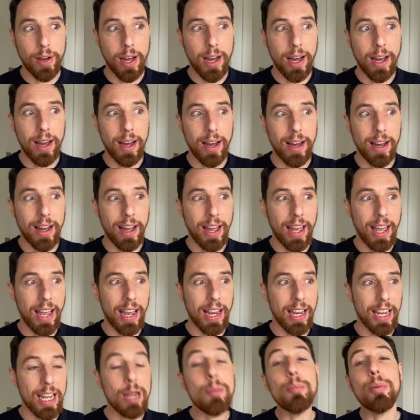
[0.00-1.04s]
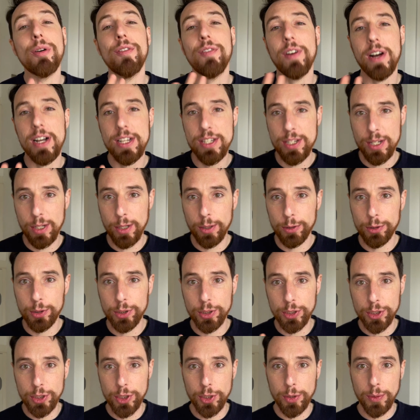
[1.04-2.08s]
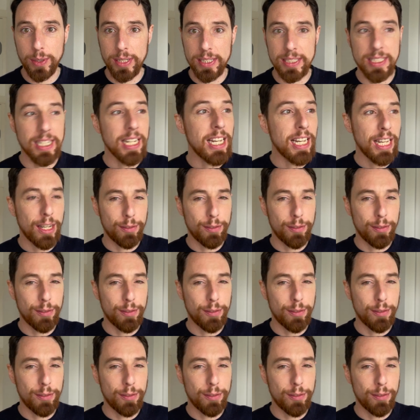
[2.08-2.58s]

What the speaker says: a improvised solution to it